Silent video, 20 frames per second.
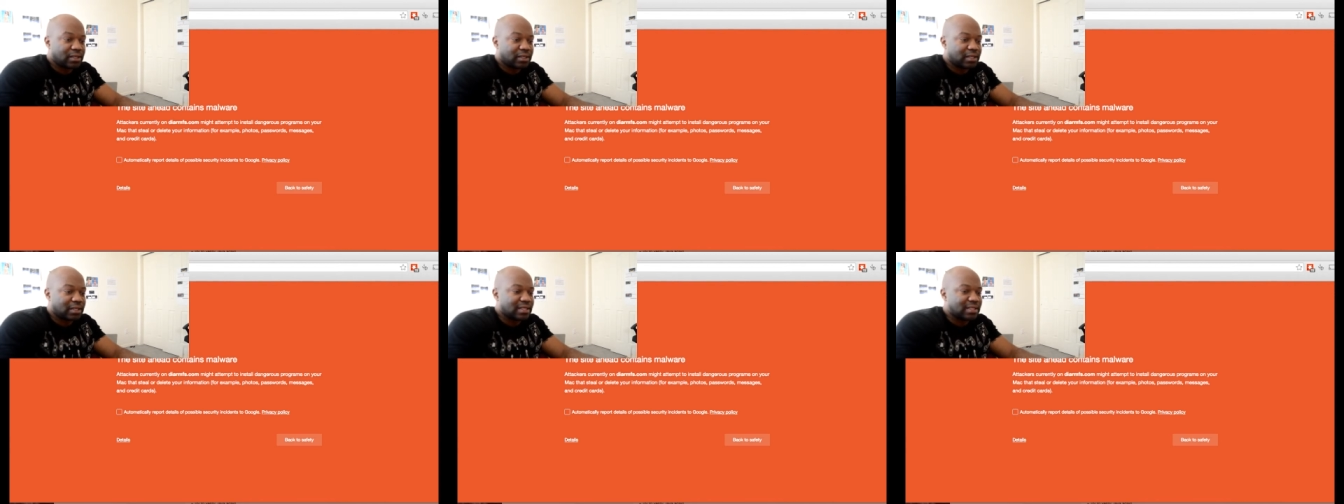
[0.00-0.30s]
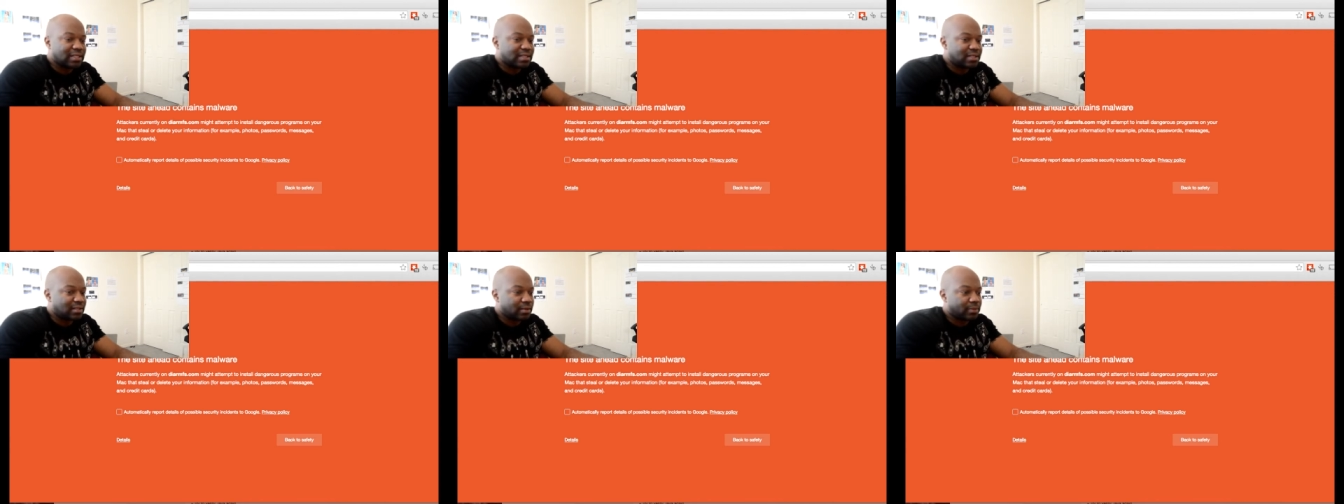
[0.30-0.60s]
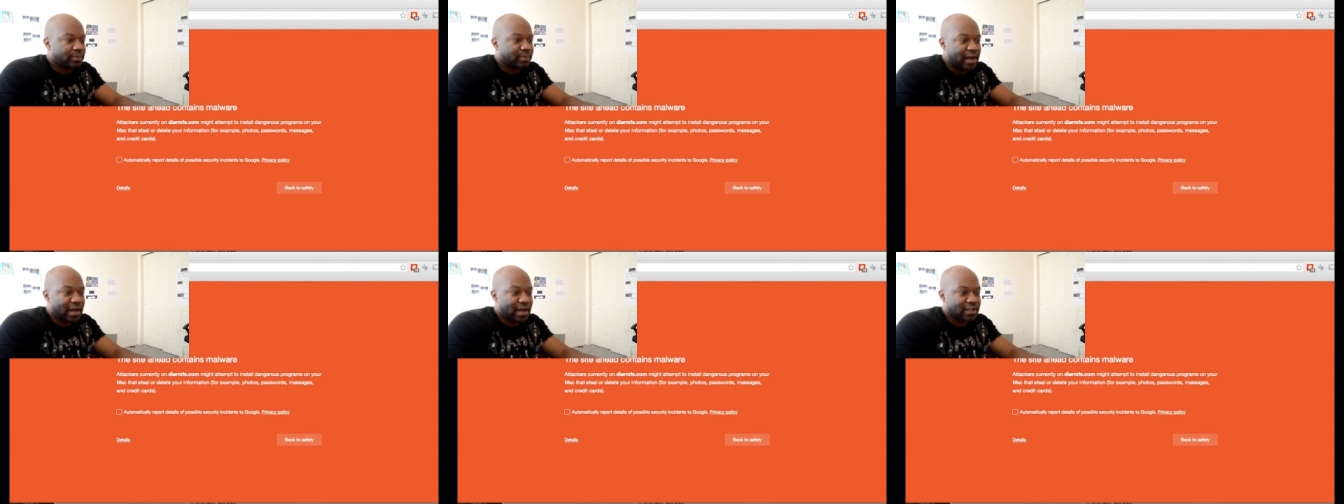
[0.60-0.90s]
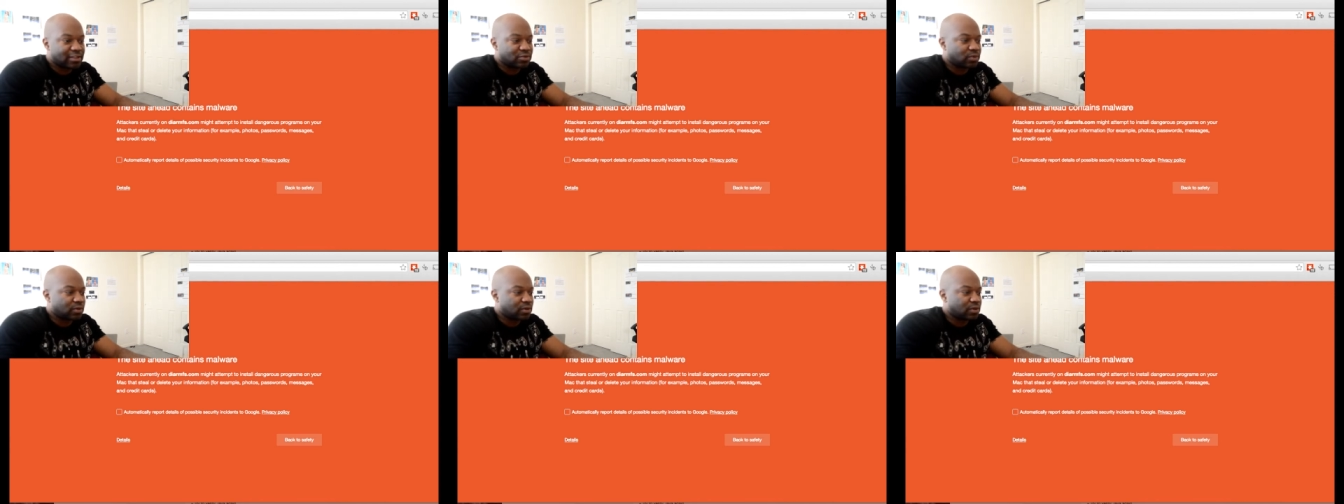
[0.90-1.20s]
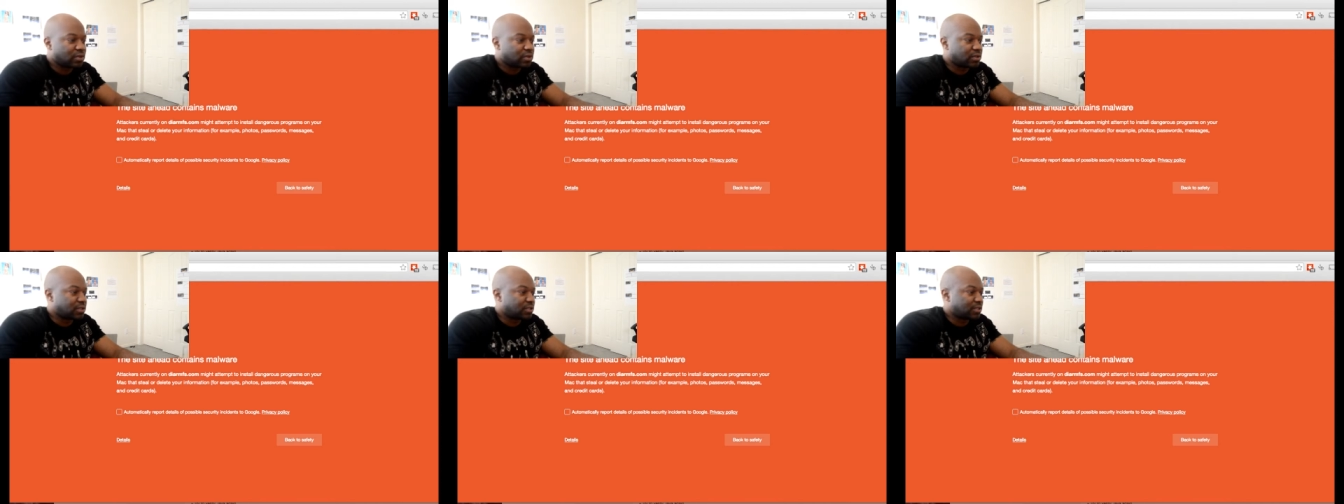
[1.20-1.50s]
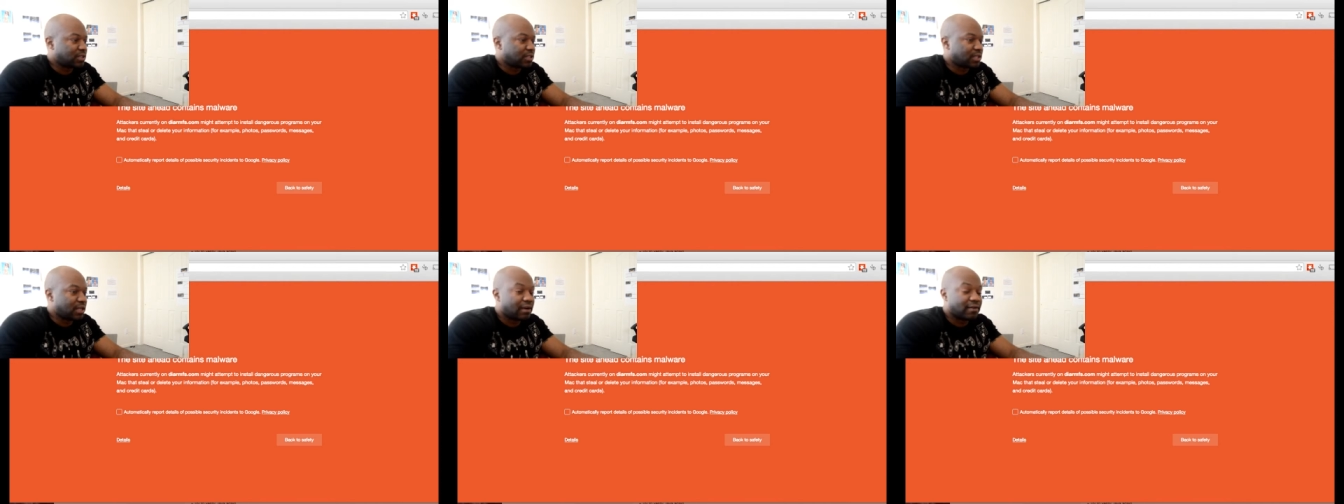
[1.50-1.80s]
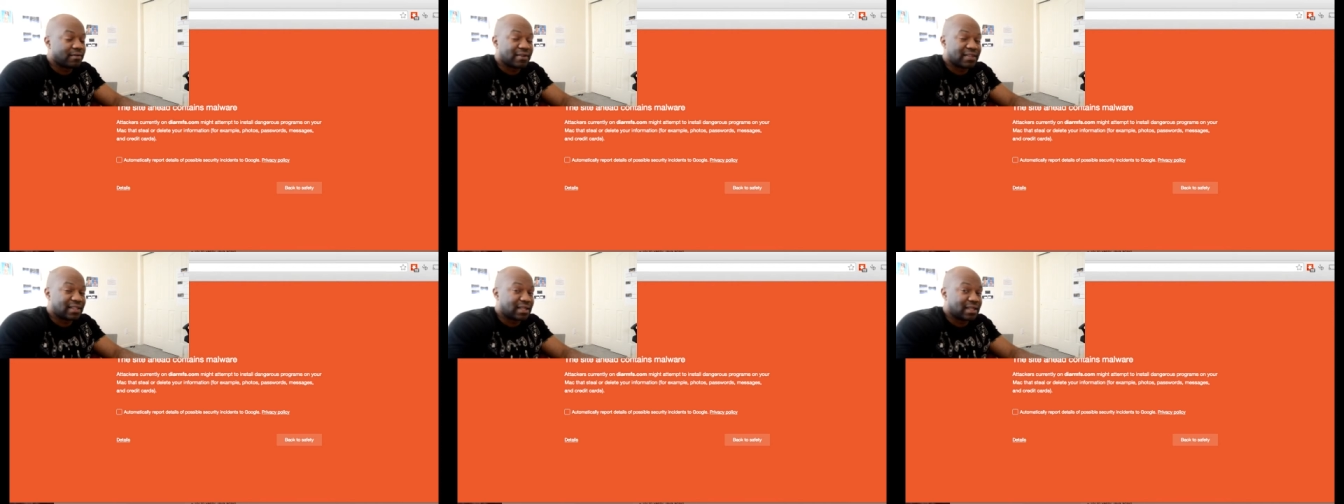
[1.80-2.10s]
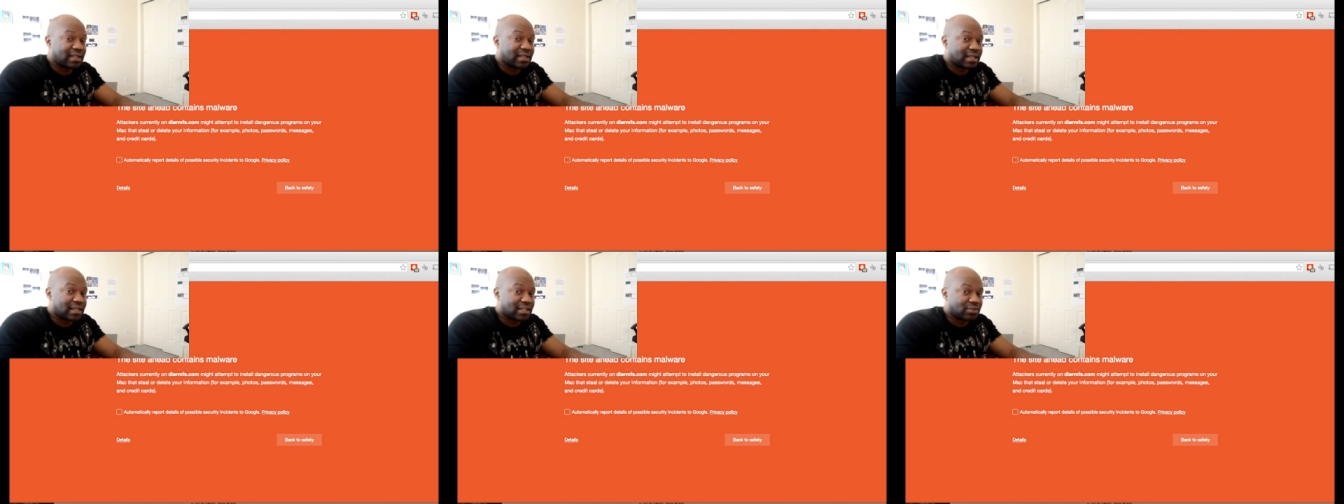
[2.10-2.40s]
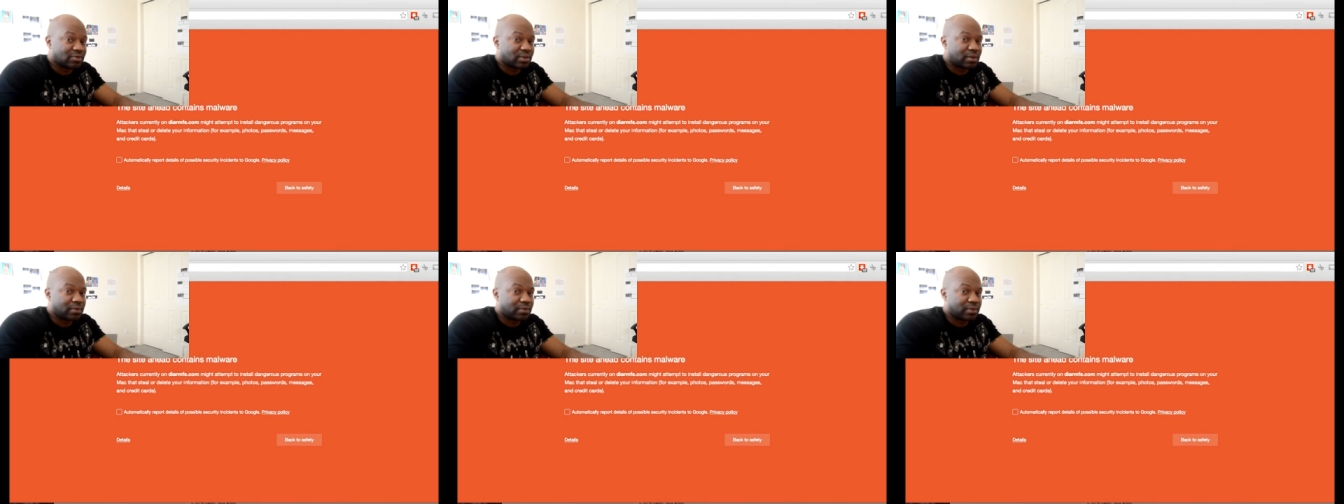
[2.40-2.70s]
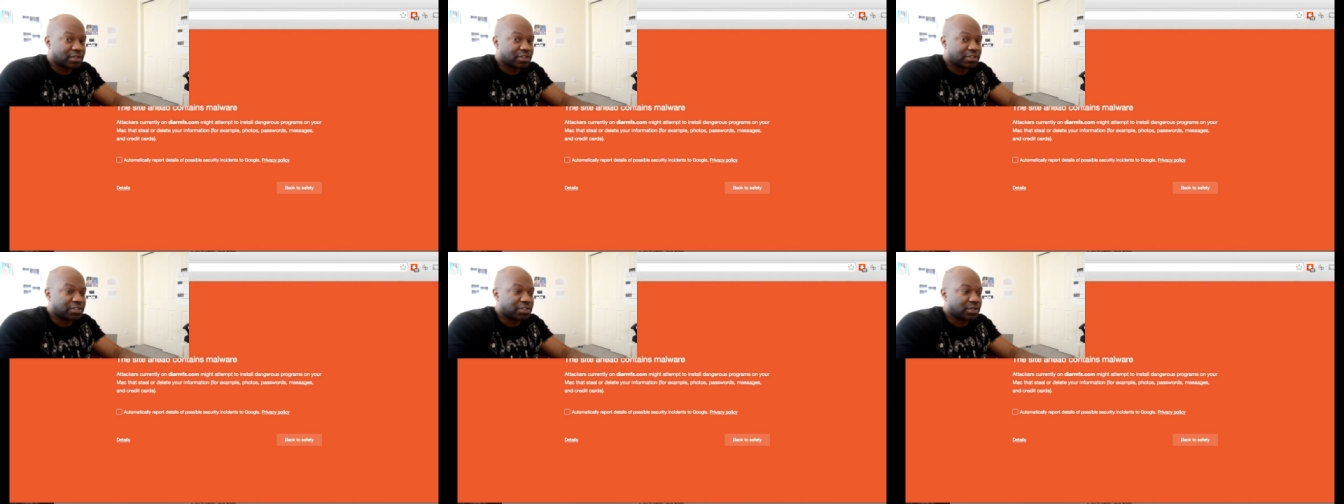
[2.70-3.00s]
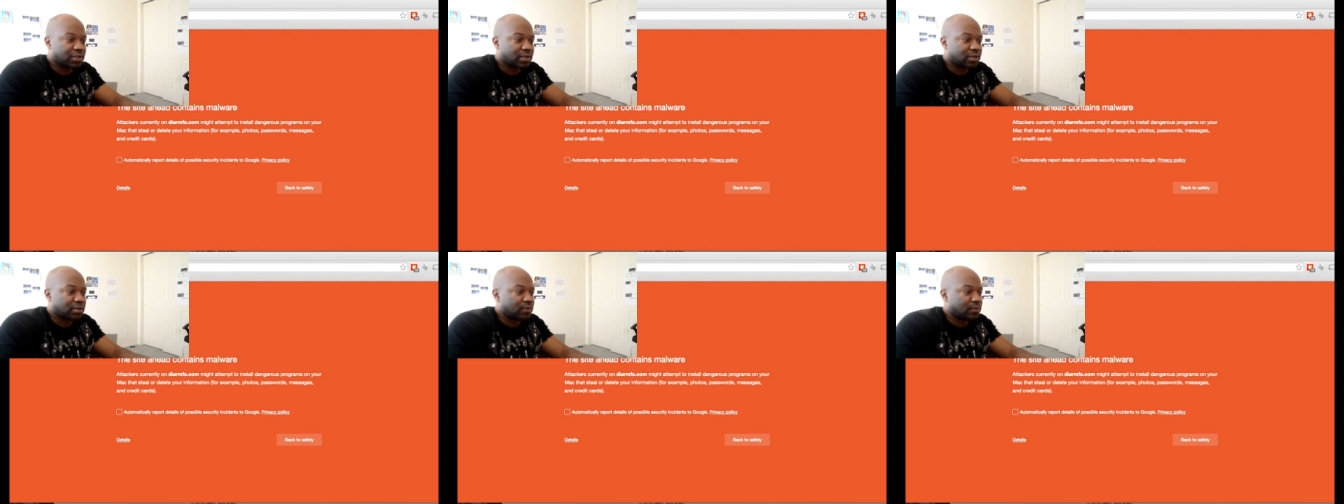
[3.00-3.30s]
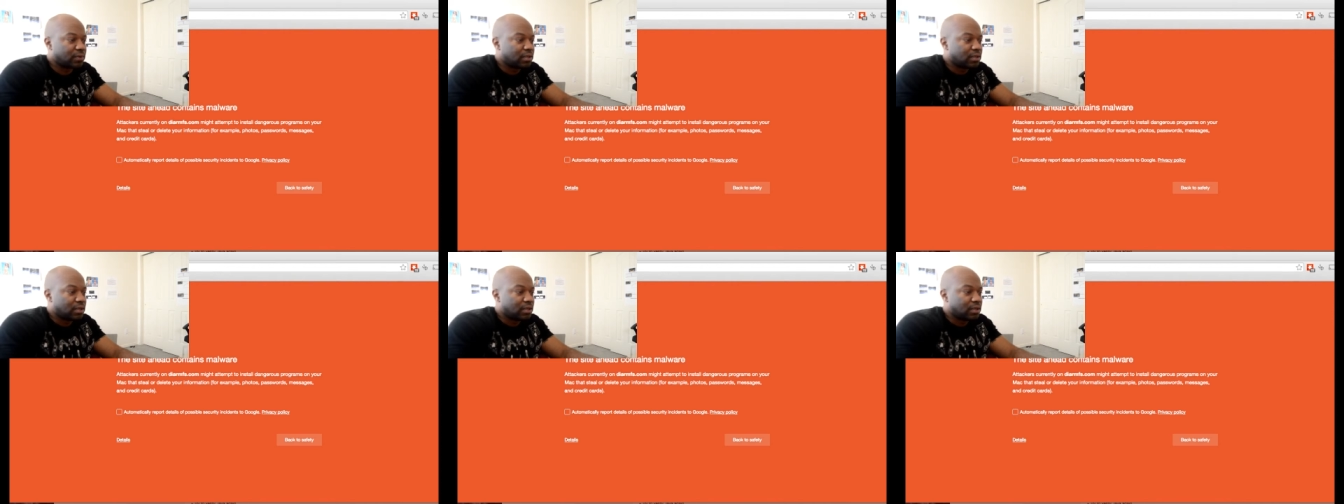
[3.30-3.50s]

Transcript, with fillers: and I could see the passwords and everything, and that's what I want to show you.